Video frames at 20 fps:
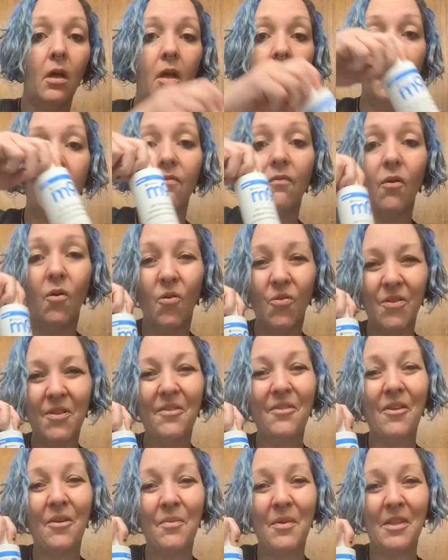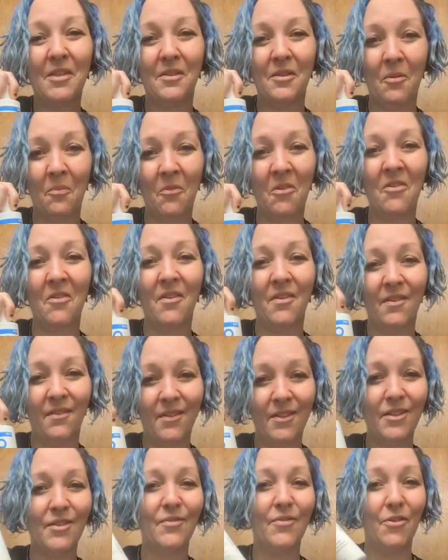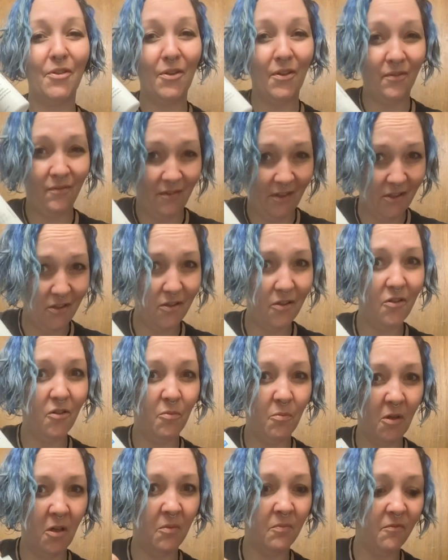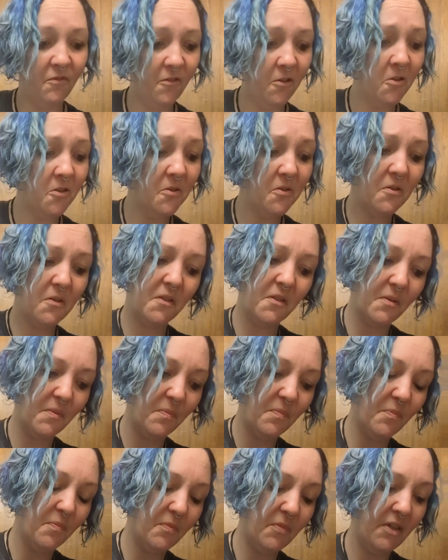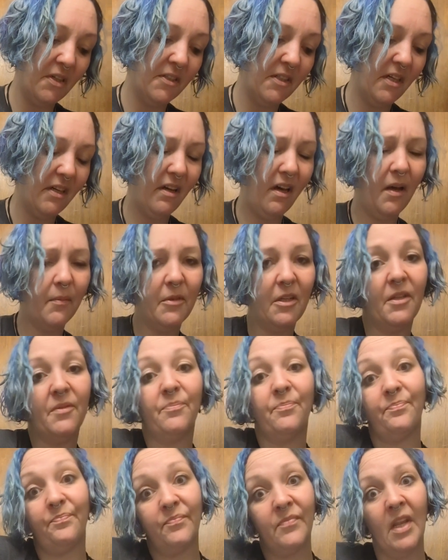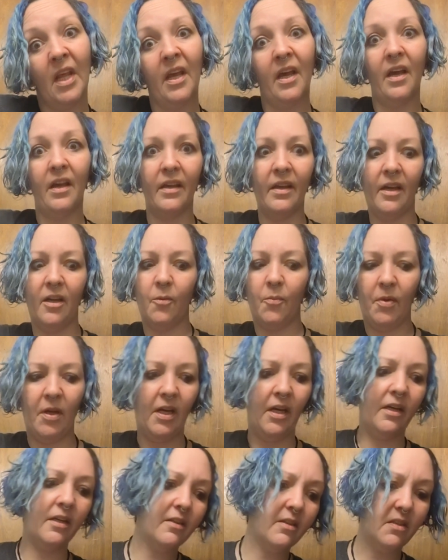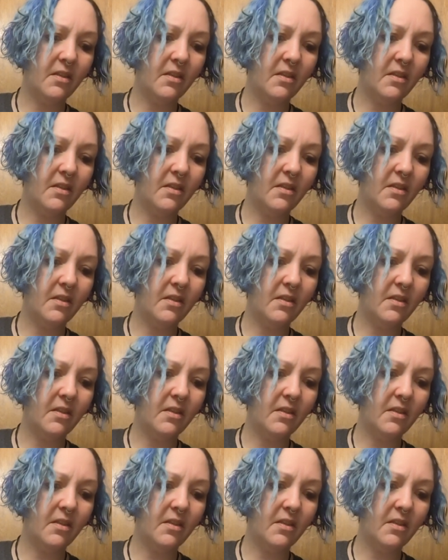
If only they made something like this for conventional bum folks. But, I mean, I got a bag,